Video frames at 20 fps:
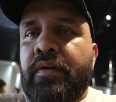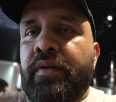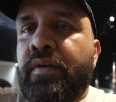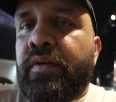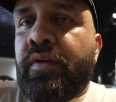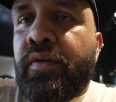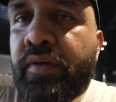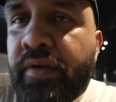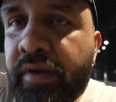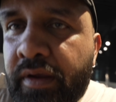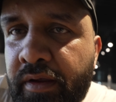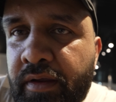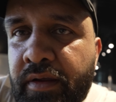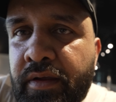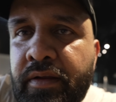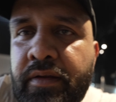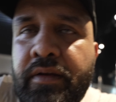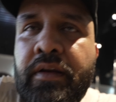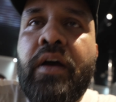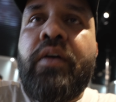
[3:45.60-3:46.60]
Okay,
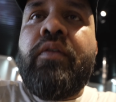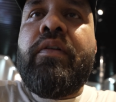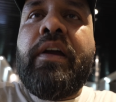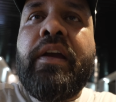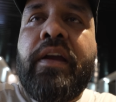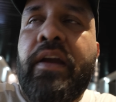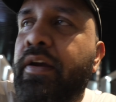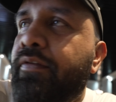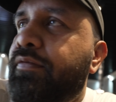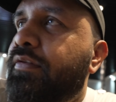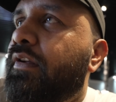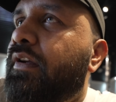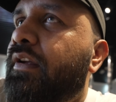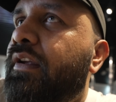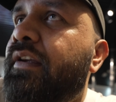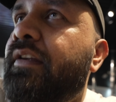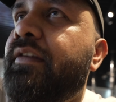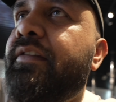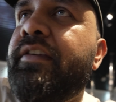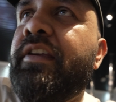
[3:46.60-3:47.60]
now I have the
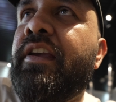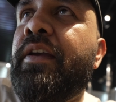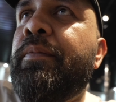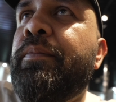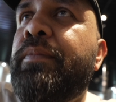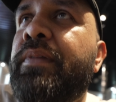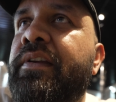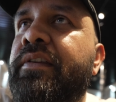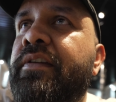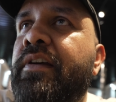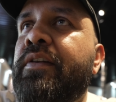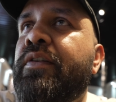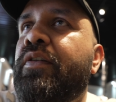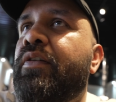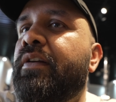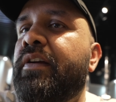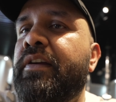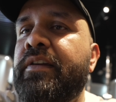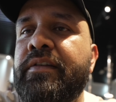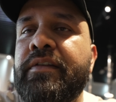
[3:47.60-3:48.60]
ECM V10
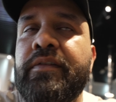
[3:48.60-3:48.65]
on it.